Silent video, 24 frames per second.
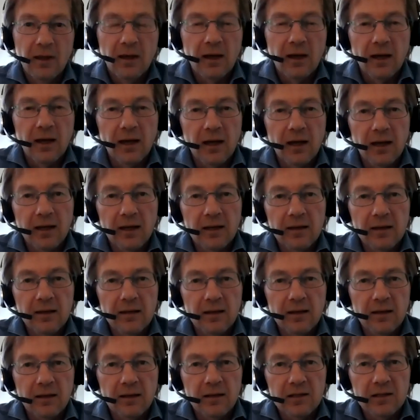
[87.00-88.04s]
And
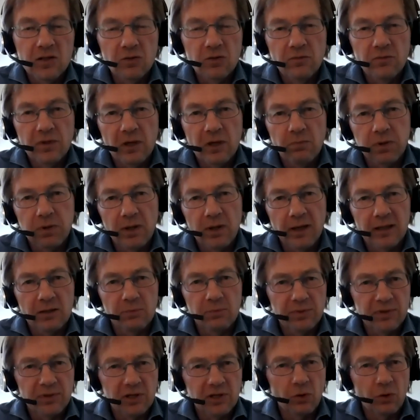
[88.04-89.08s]
so we apply the
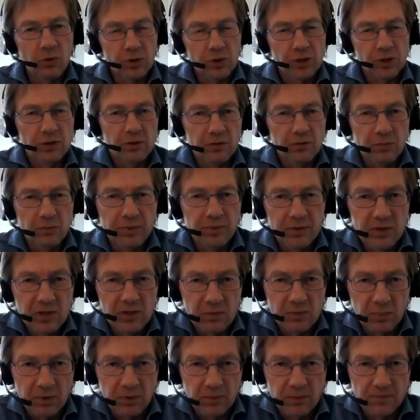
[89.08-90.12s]
precautionary
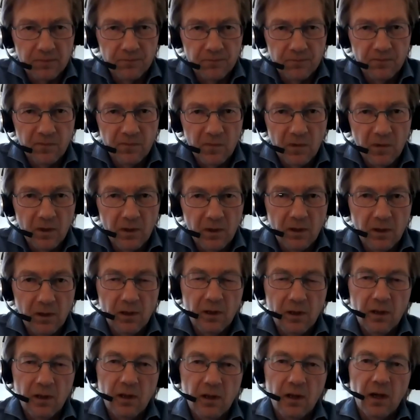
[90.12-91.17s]
principle,
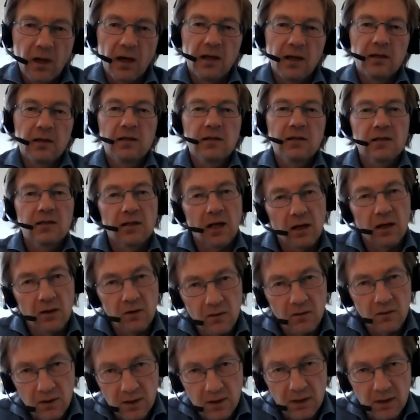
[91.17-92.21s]
and this now